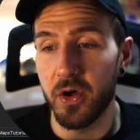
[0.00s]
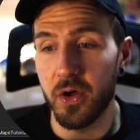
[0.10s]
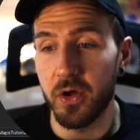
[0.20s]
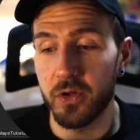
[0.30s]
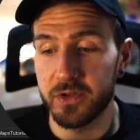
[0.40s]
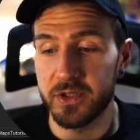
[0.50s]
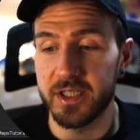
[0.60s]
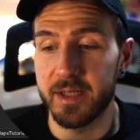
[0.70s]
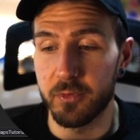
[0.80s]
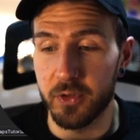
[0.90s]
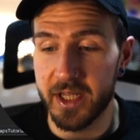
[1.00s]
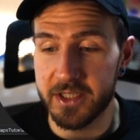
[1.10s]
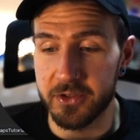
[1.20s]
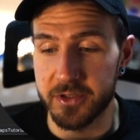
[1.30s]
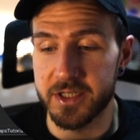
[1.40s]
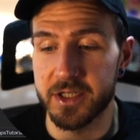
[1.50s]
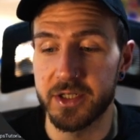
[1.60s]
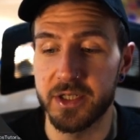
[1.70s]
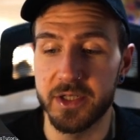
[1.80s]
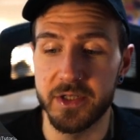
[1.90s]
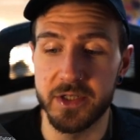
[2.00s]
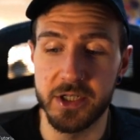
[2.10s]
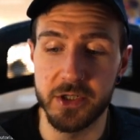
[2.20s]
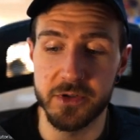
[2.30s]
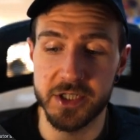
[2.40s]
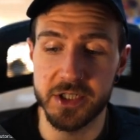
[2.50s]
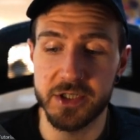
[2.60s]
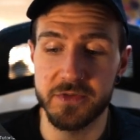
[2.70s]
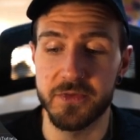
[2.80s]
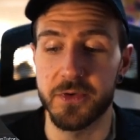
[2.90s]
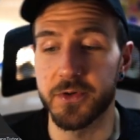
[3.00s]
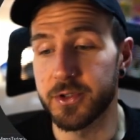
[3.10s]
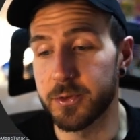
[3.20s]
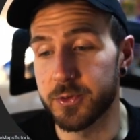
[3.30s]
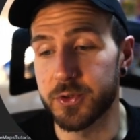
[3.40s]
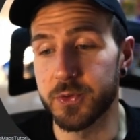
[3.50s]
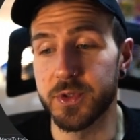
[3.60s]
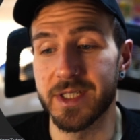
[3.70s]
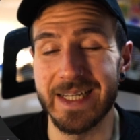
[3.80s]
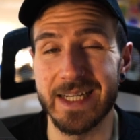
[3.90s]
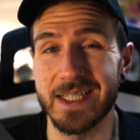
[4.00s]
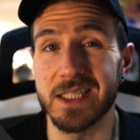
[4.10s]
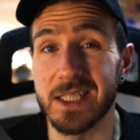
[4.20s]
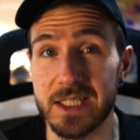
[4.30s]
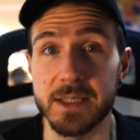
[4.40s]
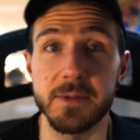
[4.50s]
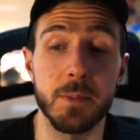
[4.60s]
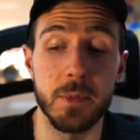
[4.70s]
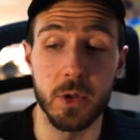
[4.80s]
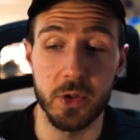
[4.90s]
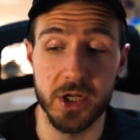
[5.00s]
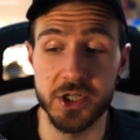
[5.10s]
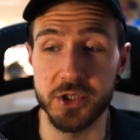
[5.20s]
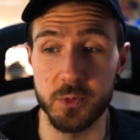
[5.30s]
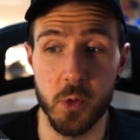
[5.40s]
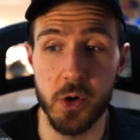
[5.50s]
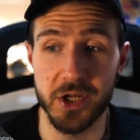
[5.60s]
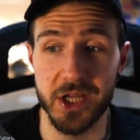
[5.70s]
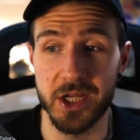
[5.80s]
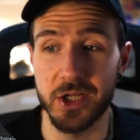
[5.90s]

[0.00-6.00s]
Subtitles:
On the emulators, in order for you to get the location working,